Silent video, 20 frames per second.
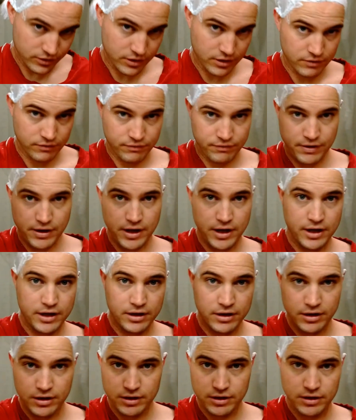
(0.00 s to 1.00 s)
you can
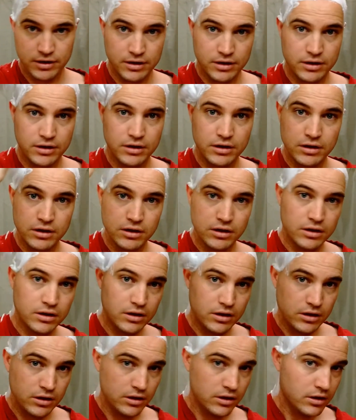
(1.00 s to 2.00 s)
find
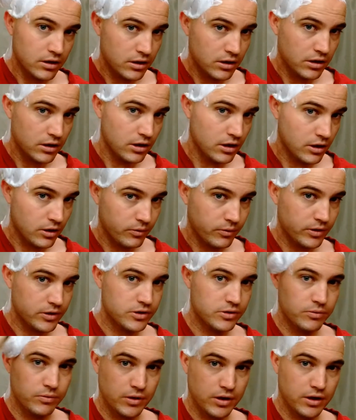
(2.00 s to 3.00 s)
you know
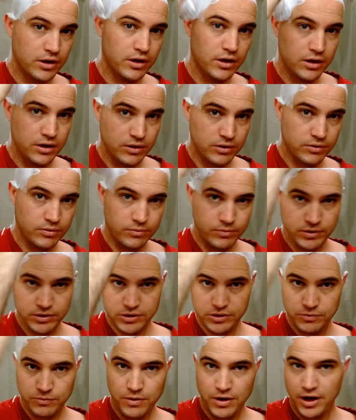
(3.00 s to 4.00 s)
what you want to
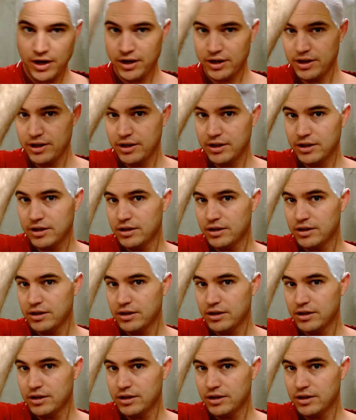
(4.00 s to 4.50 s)
what you want.